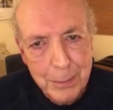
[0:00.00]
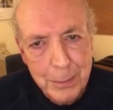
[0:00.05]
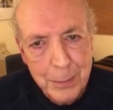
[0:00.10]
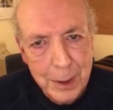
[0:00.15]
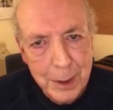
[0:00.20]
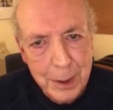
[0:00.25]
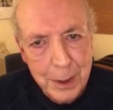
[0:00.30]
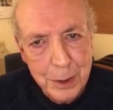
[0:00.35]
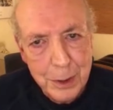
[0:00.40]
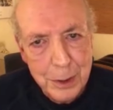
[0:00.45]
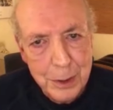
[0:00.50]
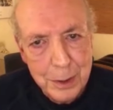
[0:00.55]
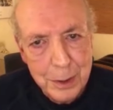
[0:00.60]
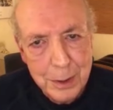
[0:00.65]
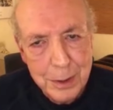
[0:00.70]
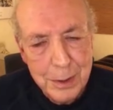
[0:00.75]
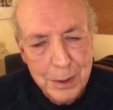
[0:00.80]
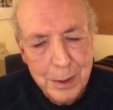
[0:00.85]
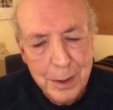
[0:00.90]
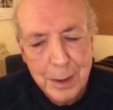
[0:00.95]

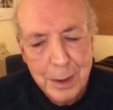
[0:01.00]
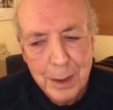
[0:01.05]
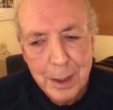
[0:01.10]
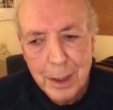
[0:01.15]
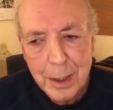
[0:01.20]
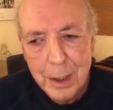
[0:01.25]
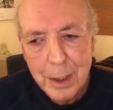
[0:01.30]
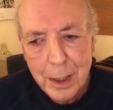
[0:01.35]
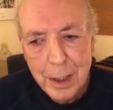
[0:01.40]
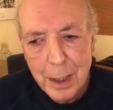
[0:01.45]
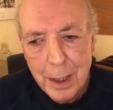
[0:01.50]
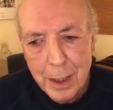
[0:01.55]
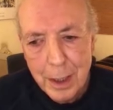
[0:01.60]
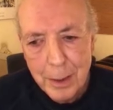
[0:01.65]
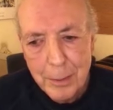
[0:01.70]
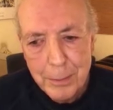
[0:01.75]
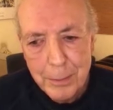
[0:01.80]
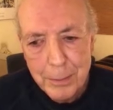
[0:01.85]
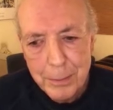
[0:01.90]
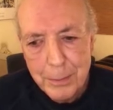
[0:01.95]
conditions,
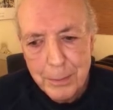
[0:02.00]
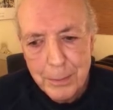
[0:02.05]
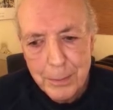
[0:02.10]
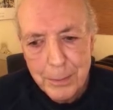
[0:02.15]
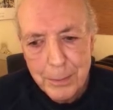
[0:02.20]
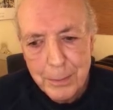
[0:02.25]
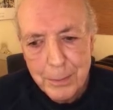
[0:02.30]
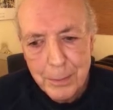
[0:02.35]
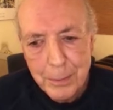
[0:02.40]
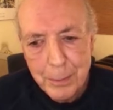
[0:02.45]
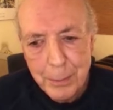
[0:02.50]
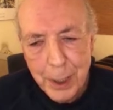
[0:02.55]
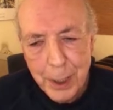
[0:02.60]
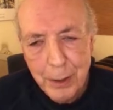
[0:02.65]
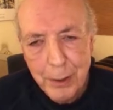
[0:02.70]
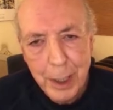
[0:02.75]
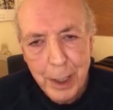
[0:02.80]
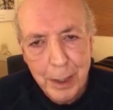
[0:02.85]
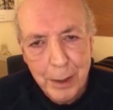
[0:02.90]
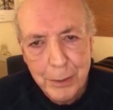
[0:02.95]
yeah.
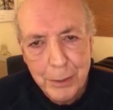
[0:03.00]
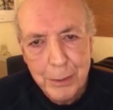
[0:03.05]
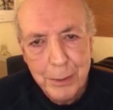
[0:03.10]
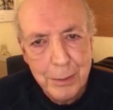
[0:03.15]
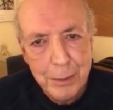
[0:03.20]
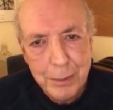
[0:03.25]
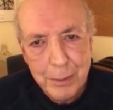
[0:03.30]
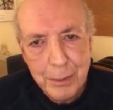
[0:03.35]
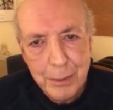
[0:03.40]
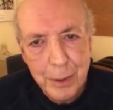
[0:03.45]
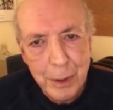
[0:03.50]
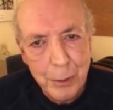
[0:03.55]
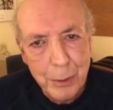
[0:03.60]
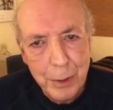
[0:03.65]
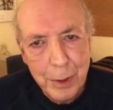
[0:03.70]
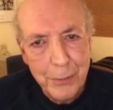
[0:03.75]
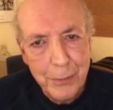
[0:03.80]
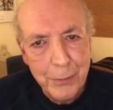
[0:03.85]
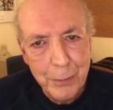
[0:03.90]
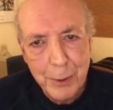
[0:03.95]
Better health,
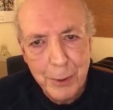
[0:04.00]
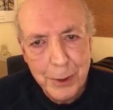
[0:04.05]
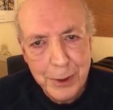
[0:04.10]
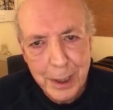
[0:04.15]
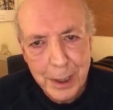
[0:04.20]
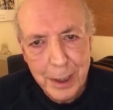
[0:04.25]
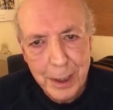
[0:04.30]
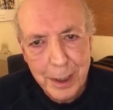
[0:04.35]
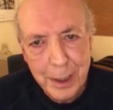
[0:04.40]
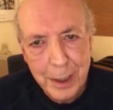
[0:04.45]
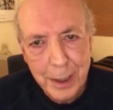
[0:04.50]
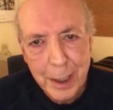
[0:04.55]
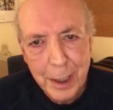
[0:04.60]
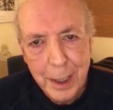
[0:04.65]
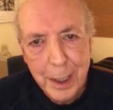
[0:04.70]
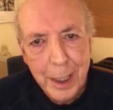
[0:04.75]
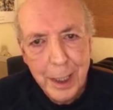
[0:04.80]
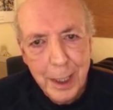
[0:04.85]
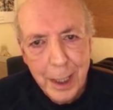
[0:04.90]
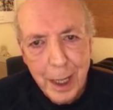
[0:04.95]
lowered infant mortality,
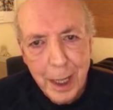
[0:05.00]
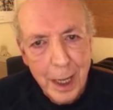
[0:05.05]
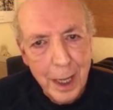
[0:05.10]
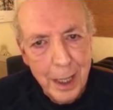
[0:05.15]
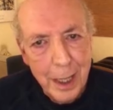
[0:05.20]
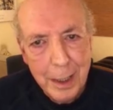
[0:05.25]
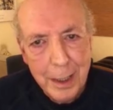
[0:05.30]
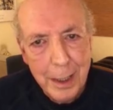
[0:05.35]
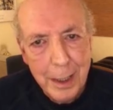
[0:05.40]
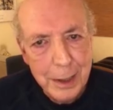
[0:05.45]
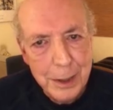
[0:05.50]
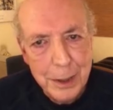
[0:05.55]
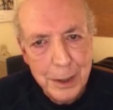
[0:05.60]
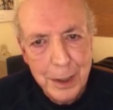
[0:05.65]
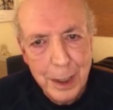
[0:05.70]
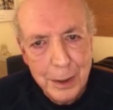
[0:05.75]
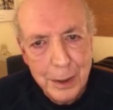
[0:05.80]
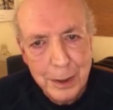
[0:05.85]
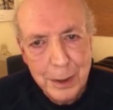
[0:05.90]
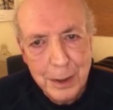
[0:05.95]
and
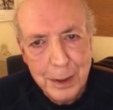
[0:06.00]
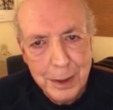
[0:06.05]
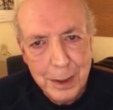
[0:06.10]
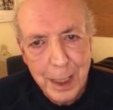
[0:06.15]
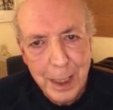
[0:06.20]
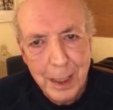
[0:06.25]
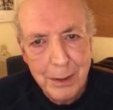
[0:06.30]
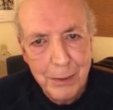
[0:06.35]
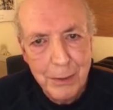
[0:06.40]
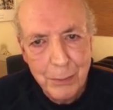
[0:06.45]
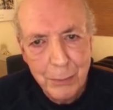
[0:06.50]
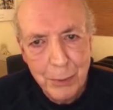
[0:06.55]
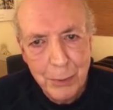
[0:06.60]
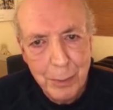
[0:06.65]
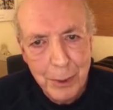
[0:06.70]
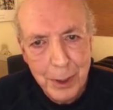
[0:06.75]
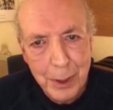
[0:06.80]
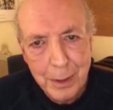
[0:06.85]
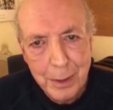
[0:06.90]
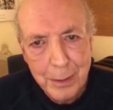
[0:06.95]
education and status of
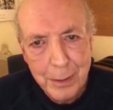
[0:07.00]
women.